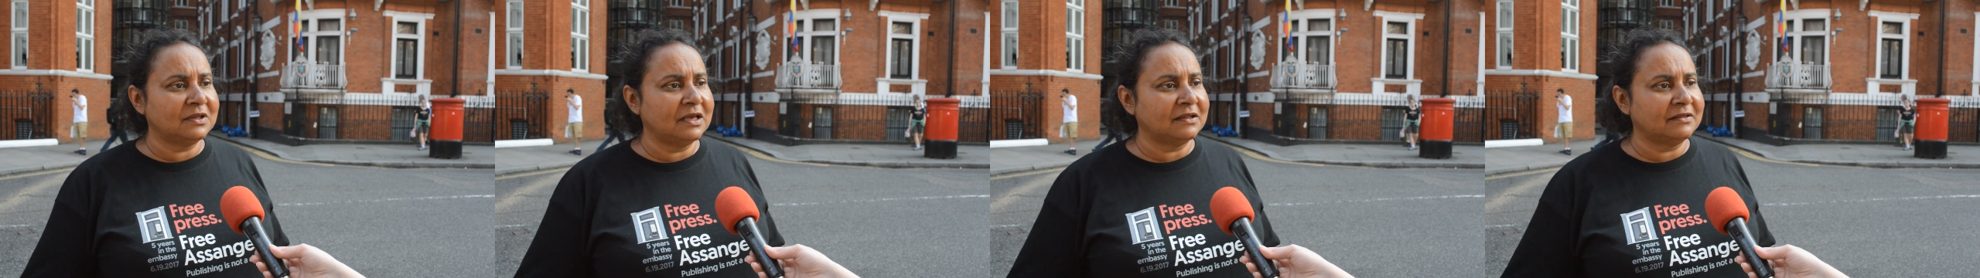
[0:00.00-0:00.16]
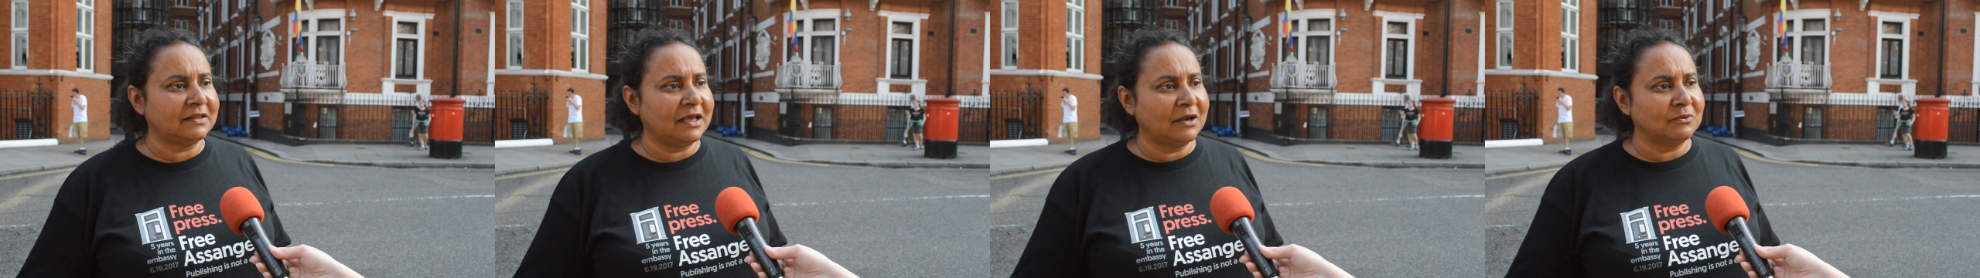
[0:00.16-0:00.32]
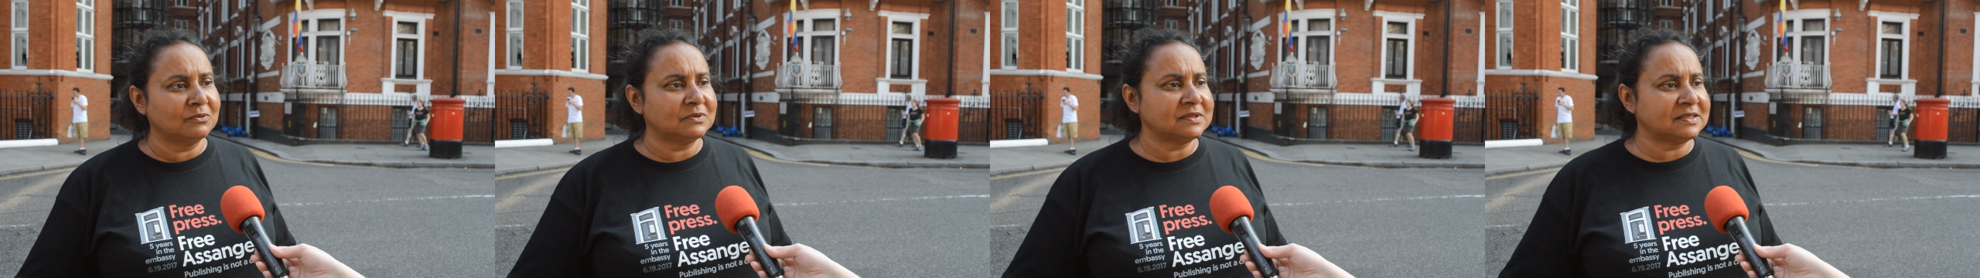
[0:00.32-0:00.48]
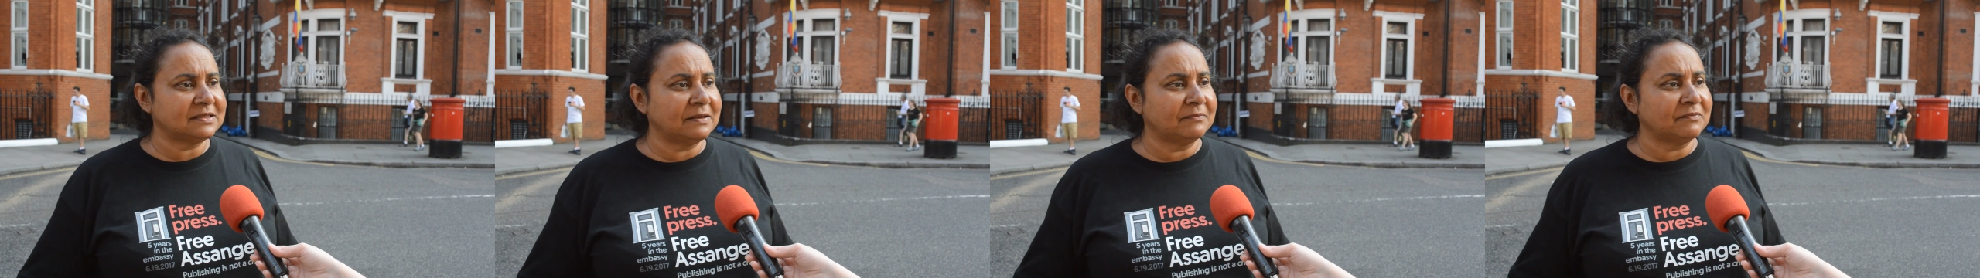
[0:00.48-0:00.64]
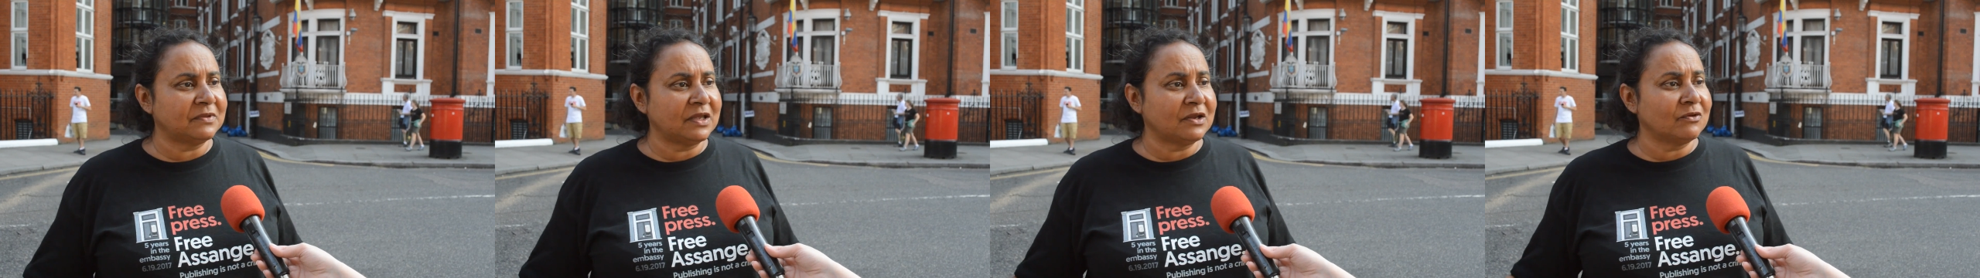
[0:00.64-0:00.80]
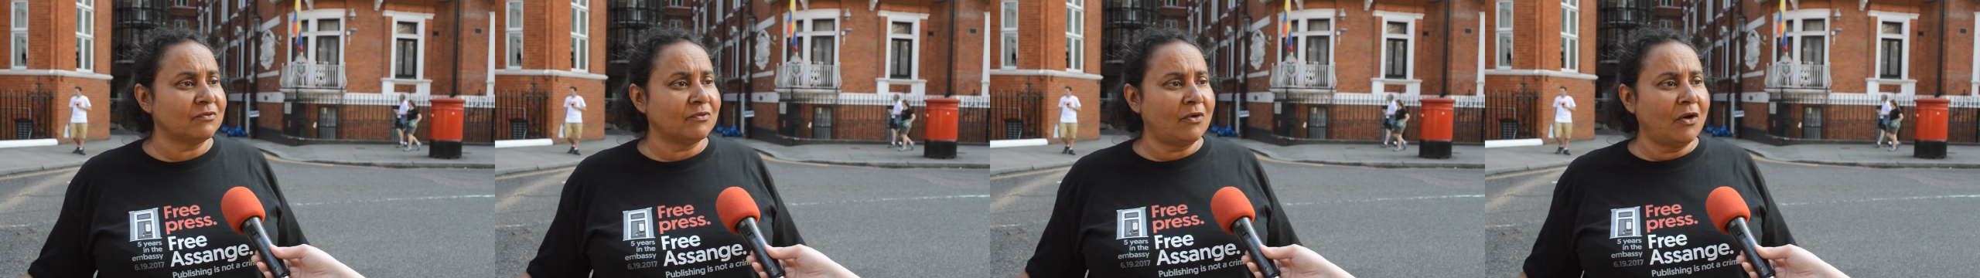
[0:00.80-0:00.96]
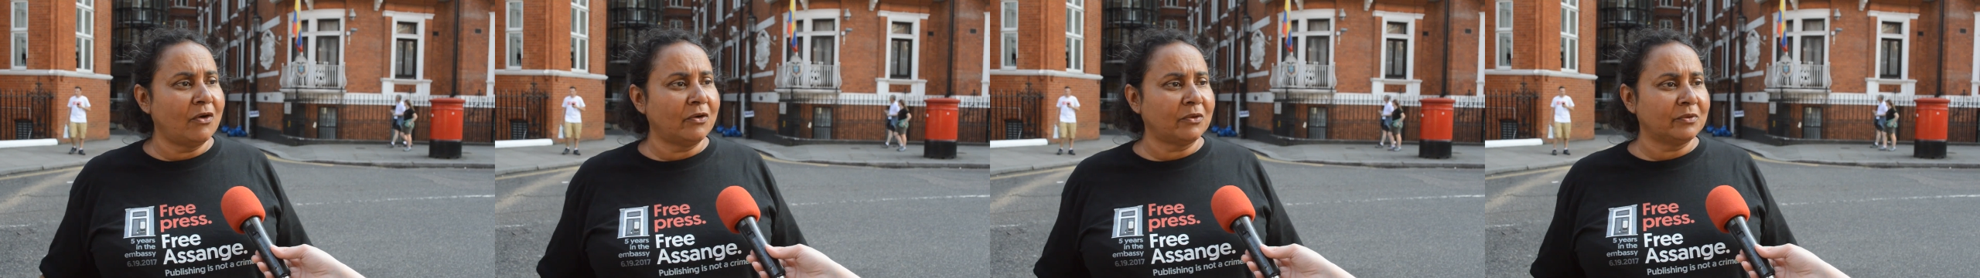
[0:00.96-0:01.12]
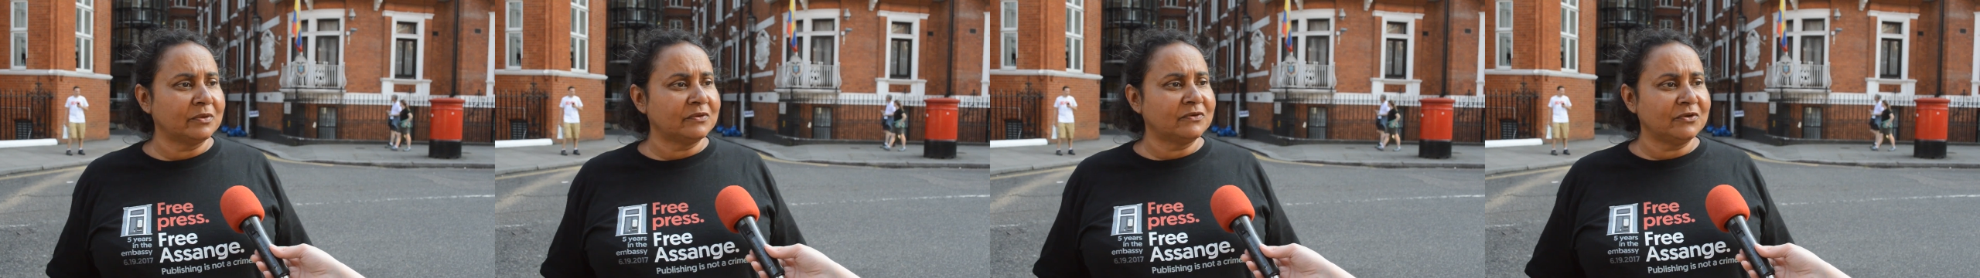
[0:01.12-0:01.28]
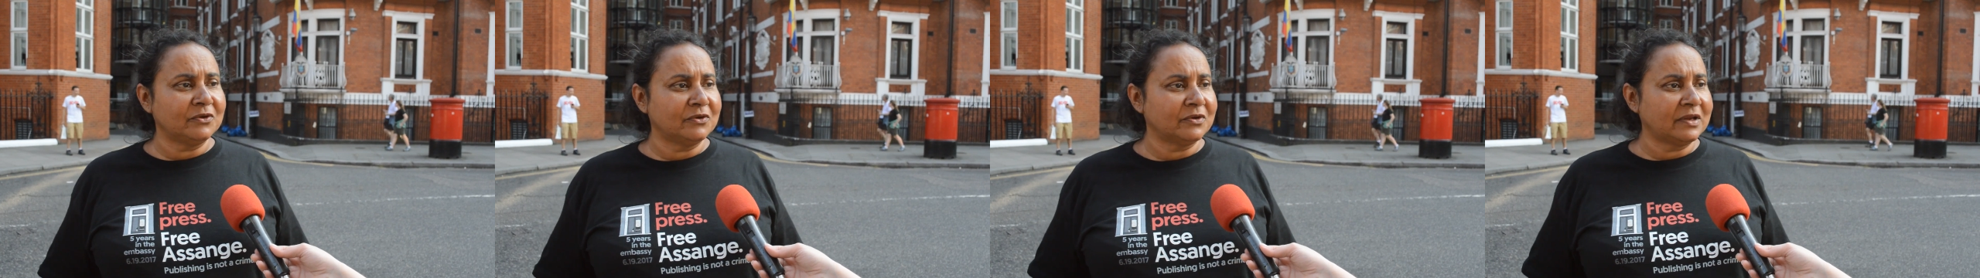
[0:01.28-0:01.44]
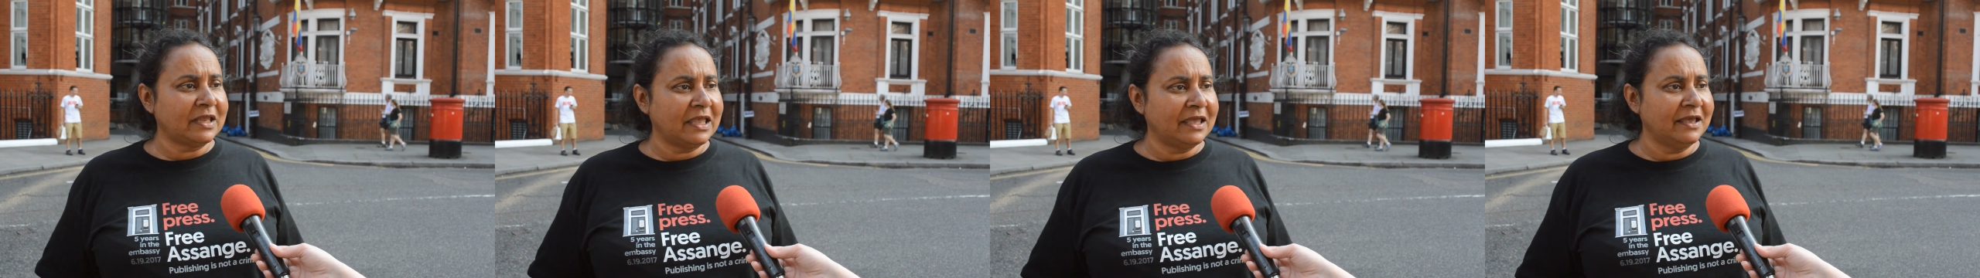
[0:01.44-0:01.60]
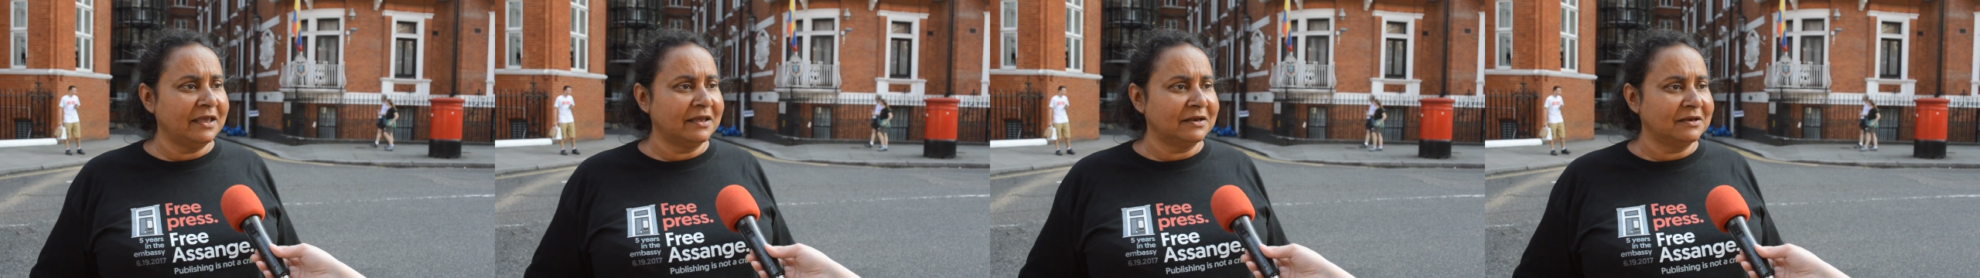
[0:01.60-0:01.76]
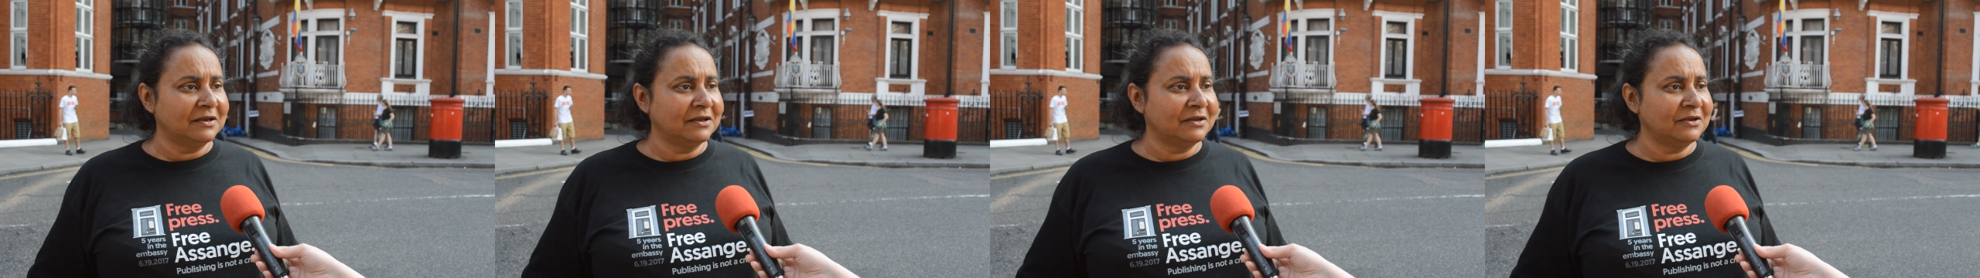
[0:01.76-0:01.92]
that there was something wrong with your
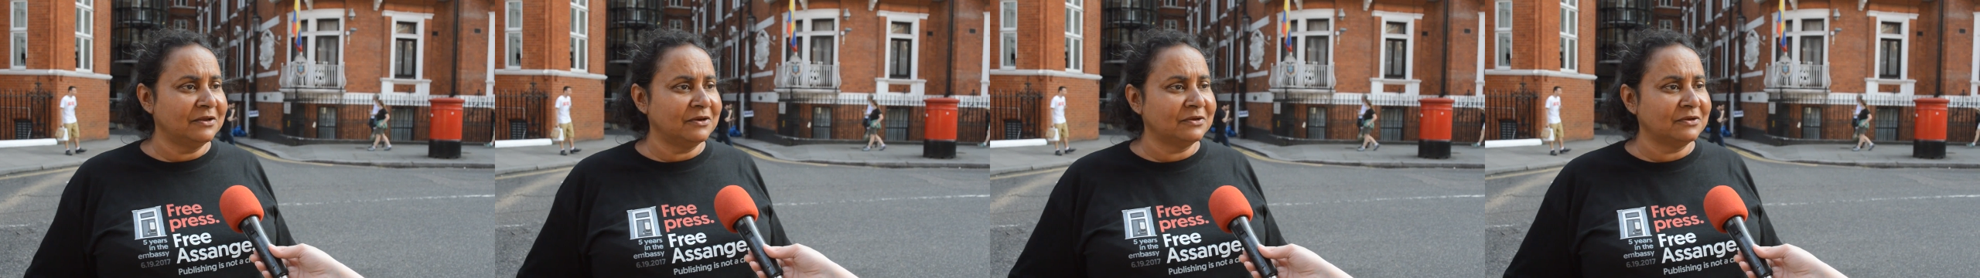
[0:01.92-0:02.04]
kid,